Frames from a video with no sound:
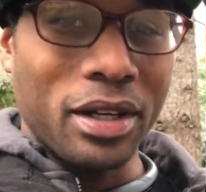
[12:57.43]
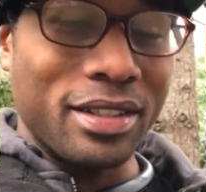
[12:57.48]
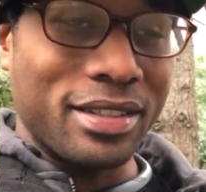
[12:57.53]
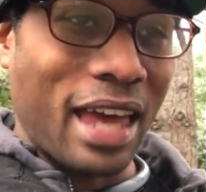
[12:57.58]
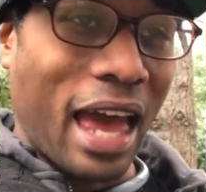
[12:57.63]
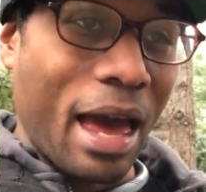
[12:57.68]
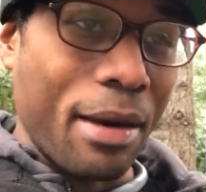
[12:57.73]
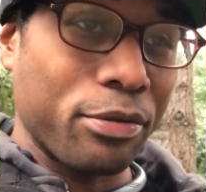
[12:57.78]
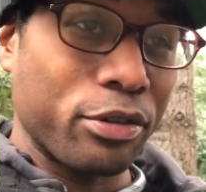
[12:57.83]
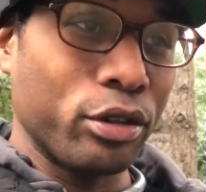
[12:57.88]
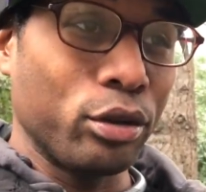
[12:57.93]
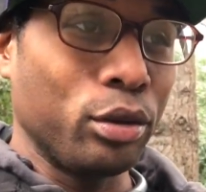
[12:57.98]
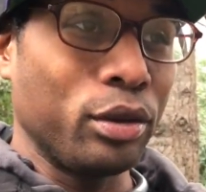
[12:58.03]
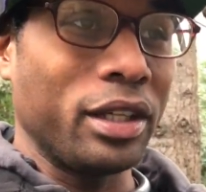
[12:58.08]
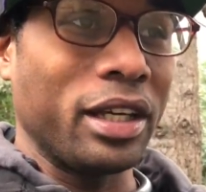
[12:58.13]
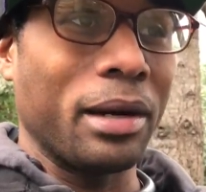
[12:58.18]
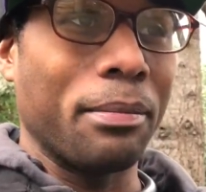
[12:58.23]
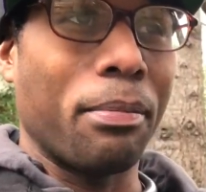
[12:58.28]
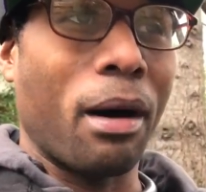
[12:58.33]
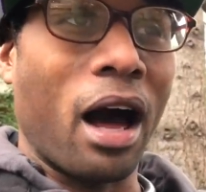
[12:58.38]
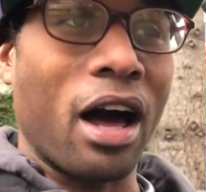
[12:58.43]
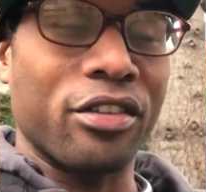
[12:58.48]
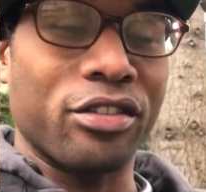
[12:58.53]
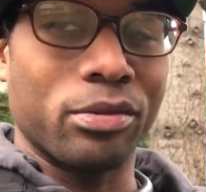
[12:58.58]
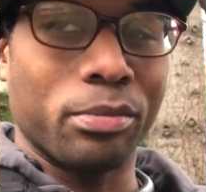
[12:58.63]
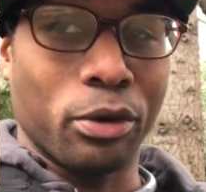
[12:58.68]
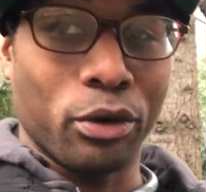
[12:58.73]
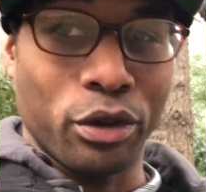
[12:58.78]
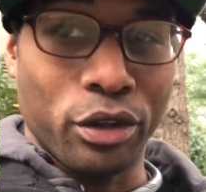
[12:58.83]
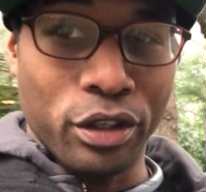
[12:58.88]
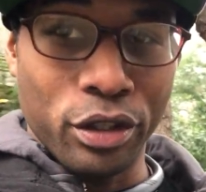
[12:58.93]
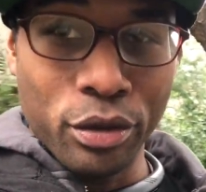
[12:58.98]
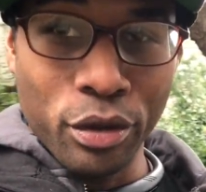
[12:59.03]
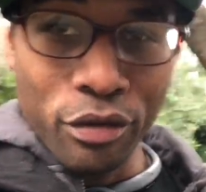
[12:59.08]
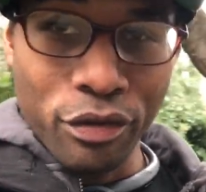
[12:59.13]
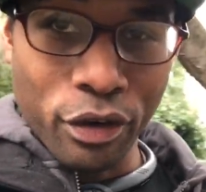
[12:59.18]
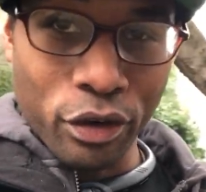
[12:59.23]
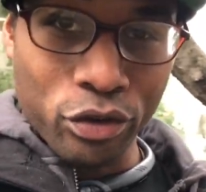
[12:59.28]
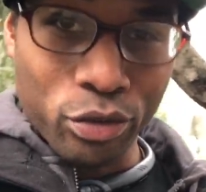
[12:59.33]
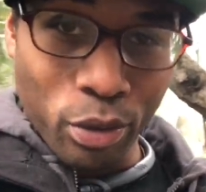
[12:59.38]
It's absolutely impossible. The
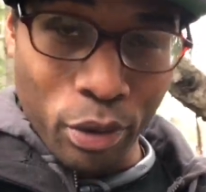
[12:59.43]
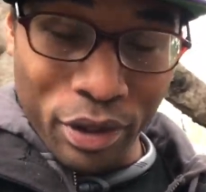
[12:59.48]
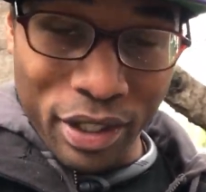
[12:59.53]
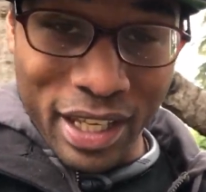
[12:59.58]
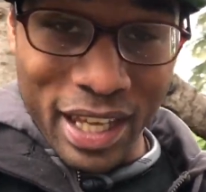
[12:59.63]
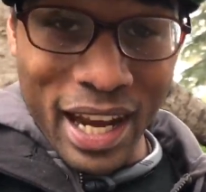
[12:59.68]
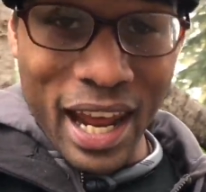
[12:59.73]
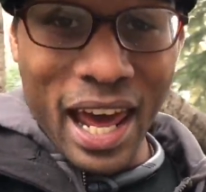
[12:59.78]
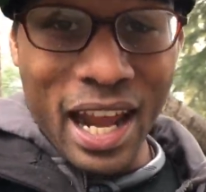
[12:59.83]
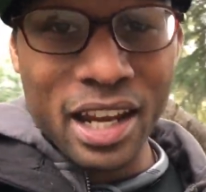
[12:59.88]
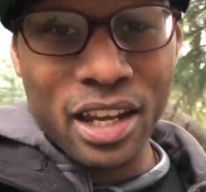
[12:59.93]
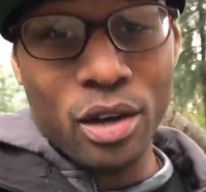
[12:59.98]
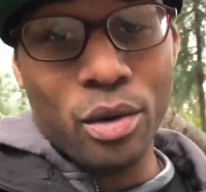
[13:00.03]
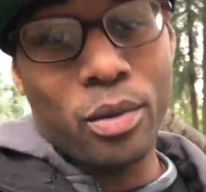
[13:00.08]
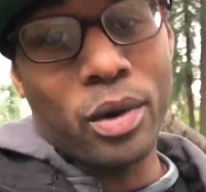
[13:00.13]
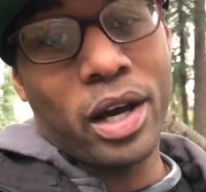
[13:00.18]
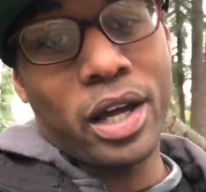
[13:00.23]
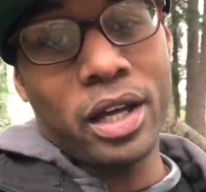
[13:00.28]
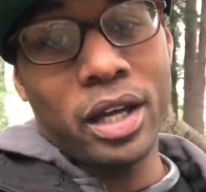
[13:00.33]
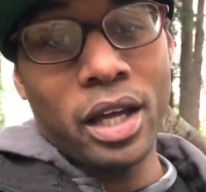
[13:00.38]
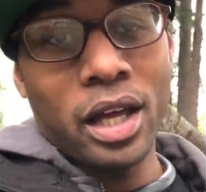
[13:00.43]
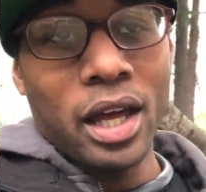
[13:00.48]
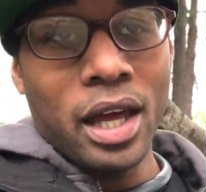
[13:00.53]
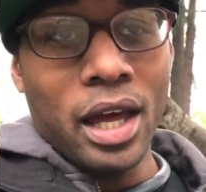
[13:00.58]
universe will get out of your way,